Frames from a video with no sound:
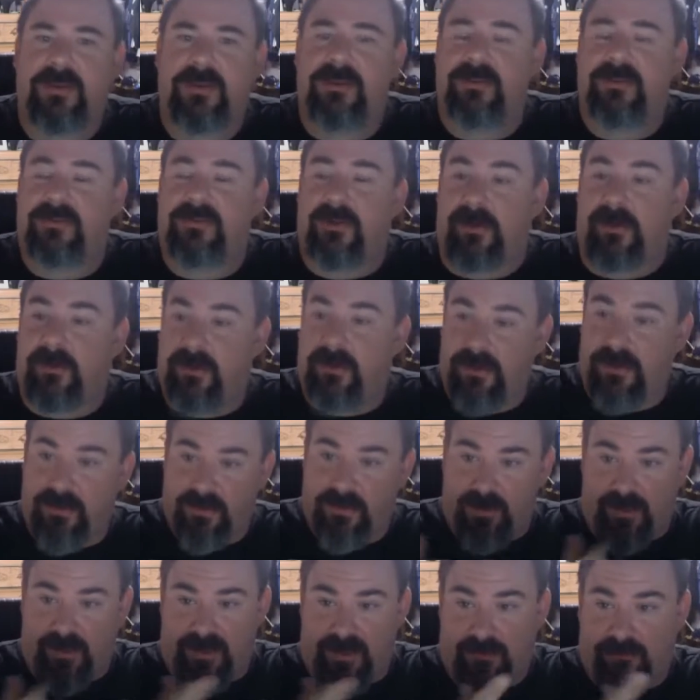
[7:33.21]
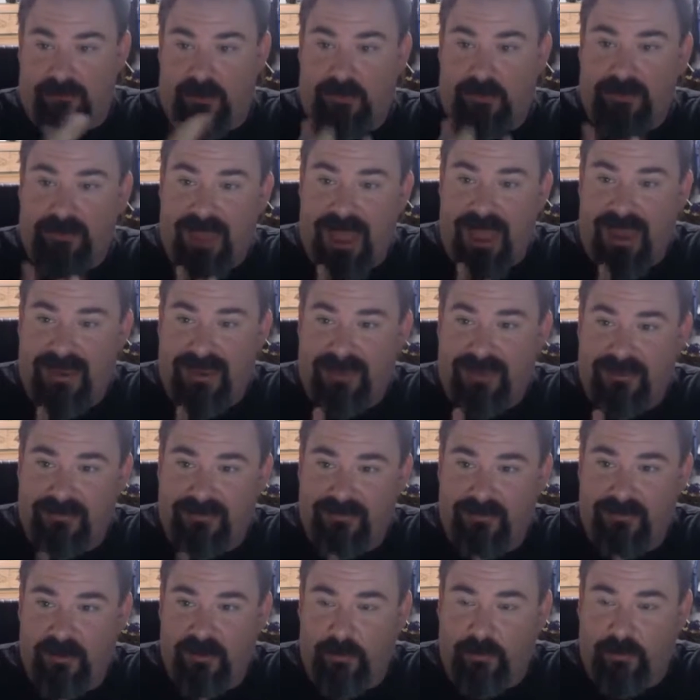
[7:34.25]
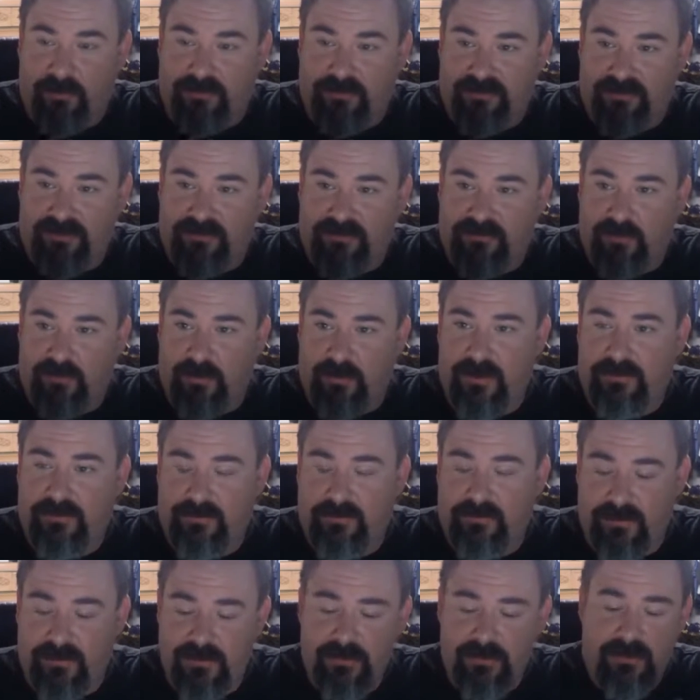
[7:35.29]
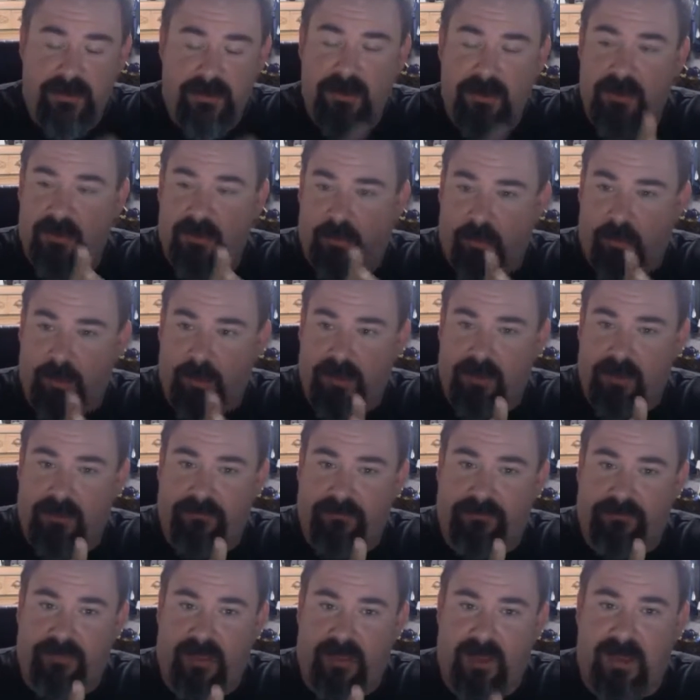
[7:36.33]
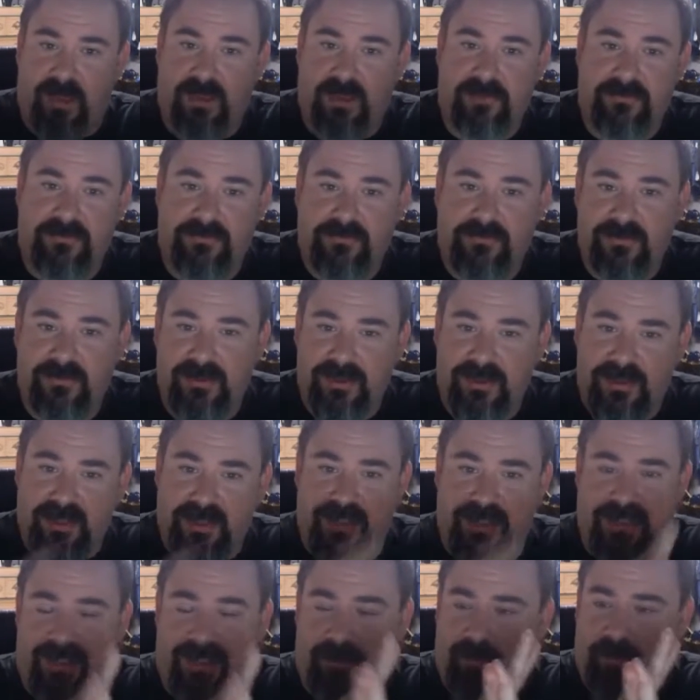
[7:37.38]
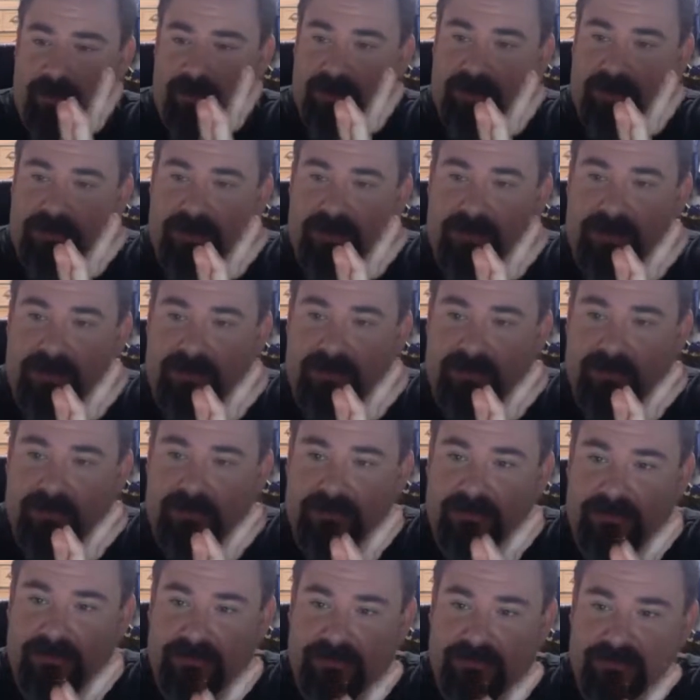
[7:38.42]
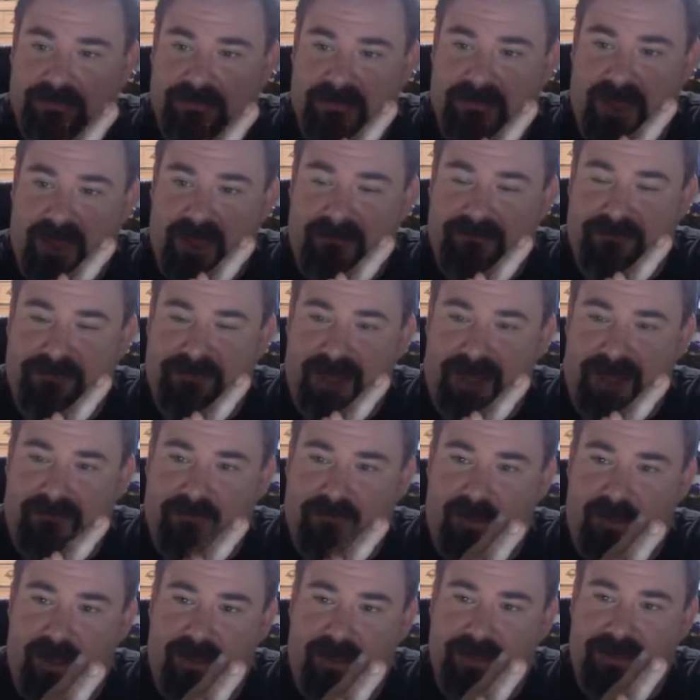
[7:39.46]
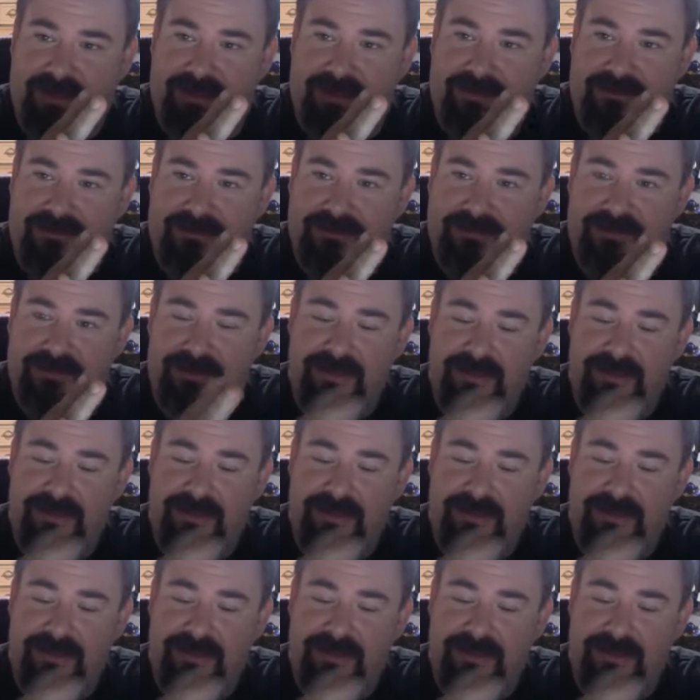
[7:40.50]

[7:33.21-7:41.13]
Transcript: So, protagonists, who we're going to see the story through, what are their flaws, and then what are their top 5 qualities